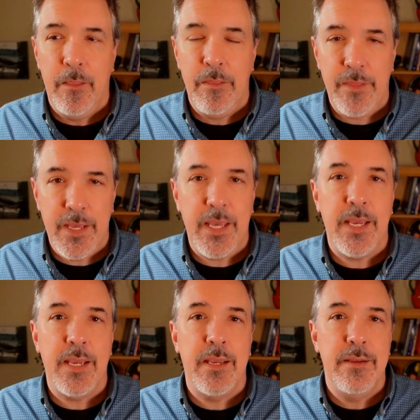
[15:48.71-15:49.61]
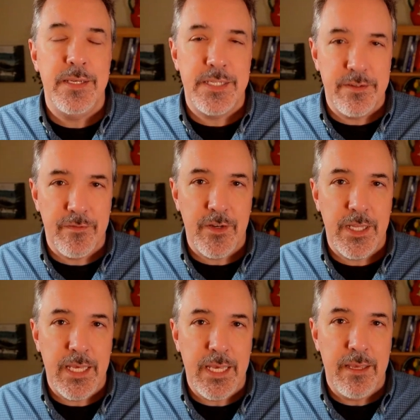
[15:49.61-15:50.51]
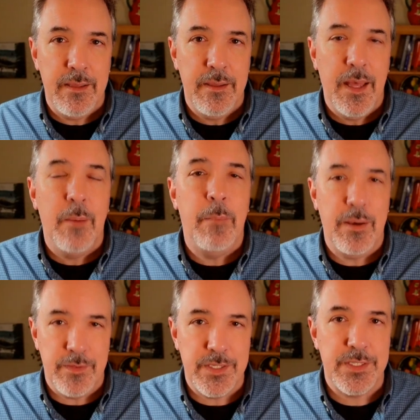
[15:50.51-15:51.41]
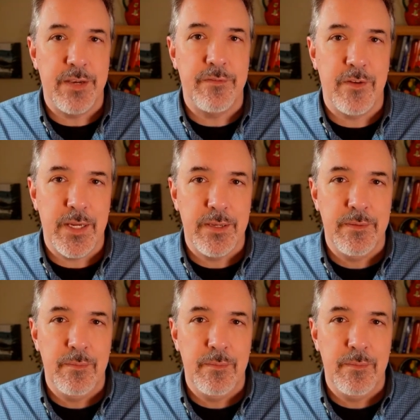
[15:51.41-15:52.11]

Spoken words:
thinking differently about the suffering,